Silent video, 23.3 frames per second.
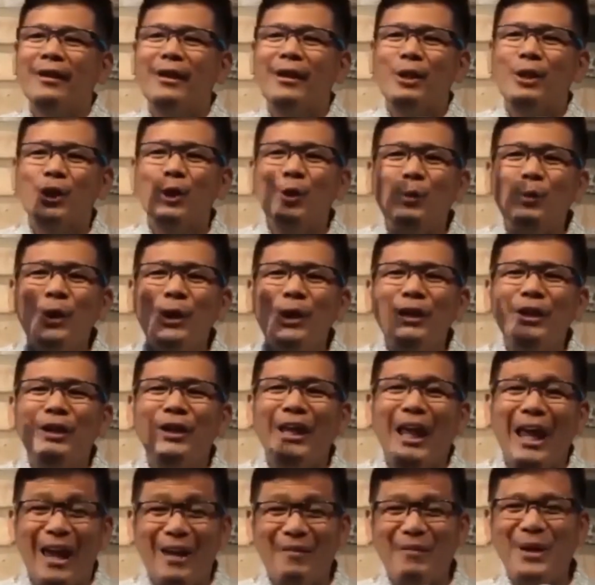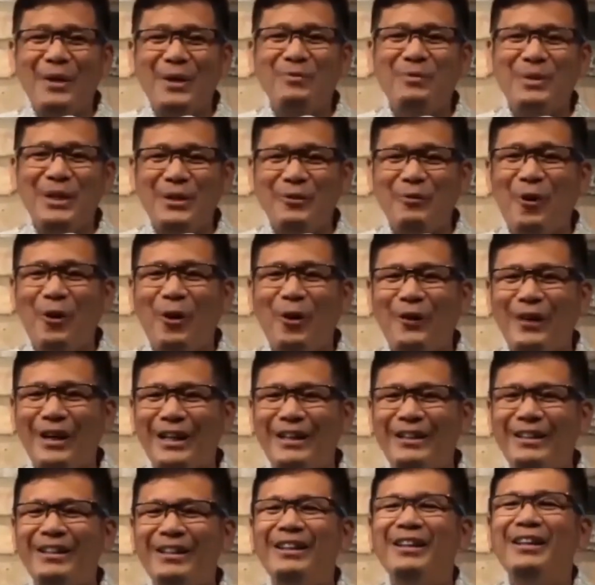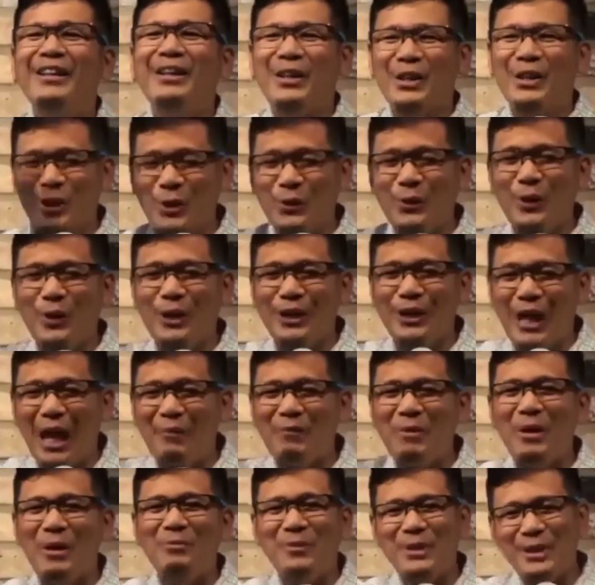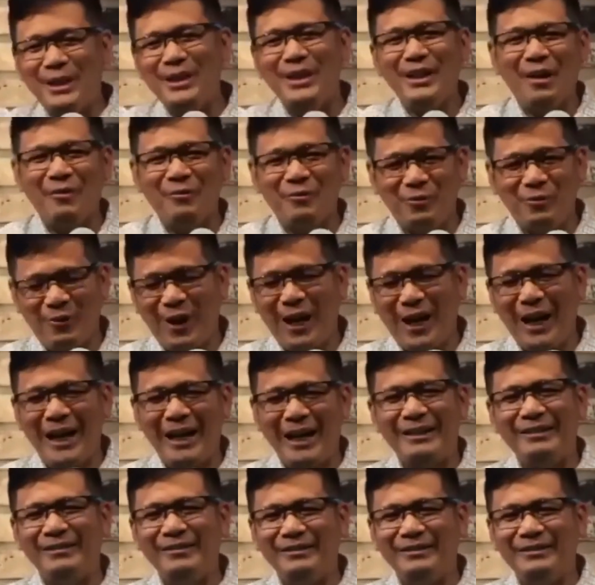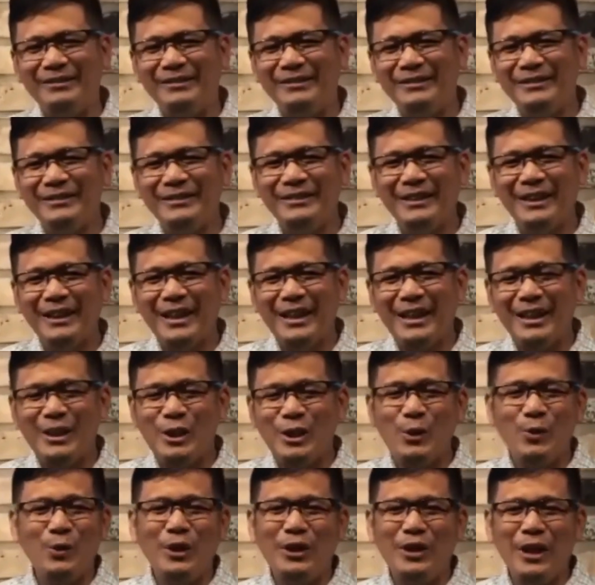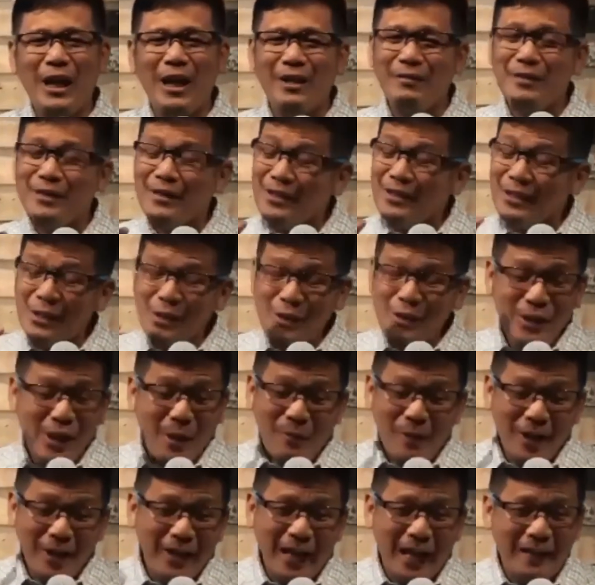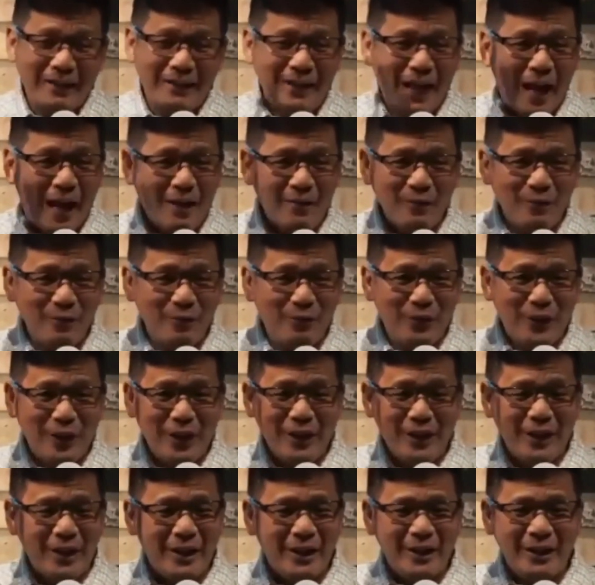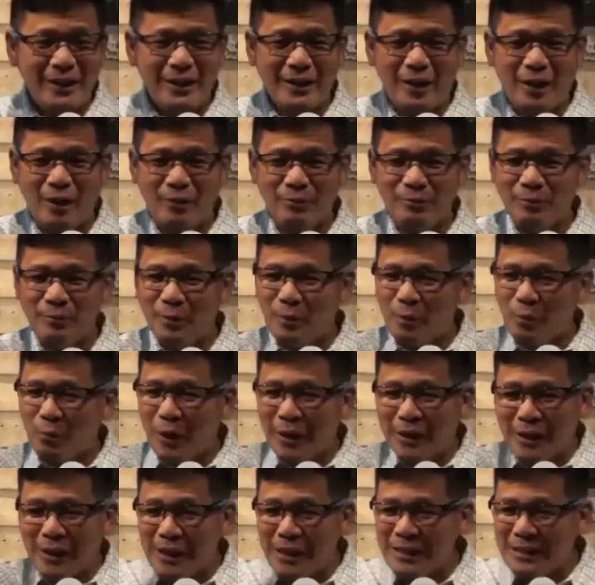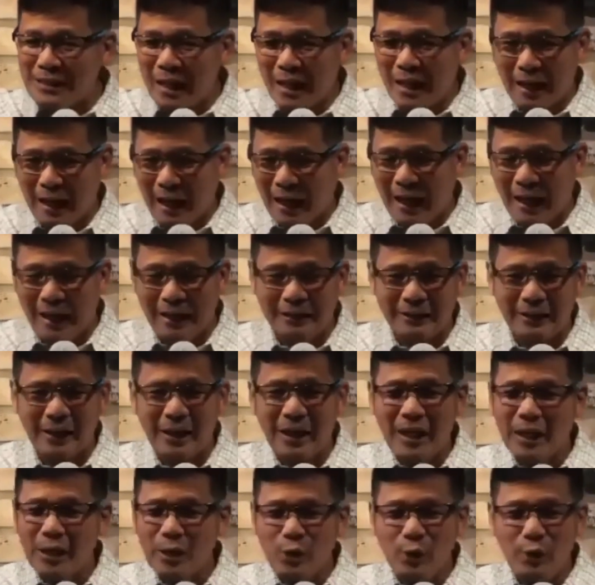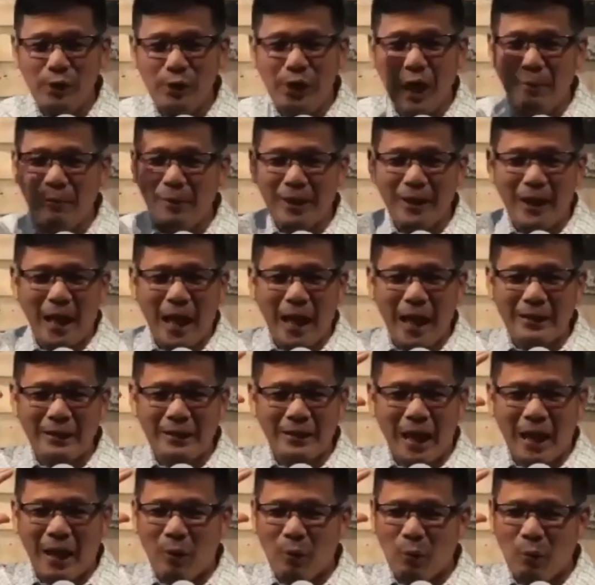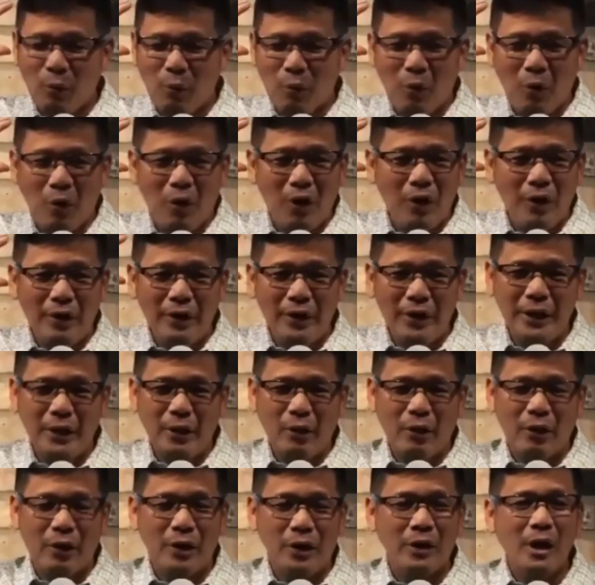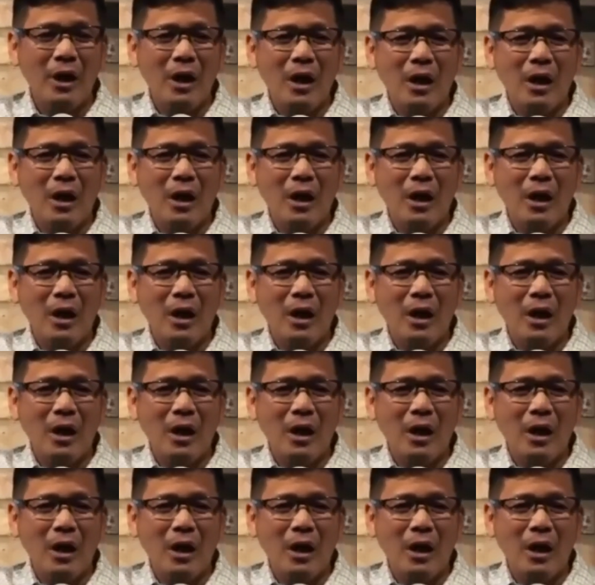you will never be worried. You will never be afraid. You'll never get that fear of what is ahead. You'll never get that worry or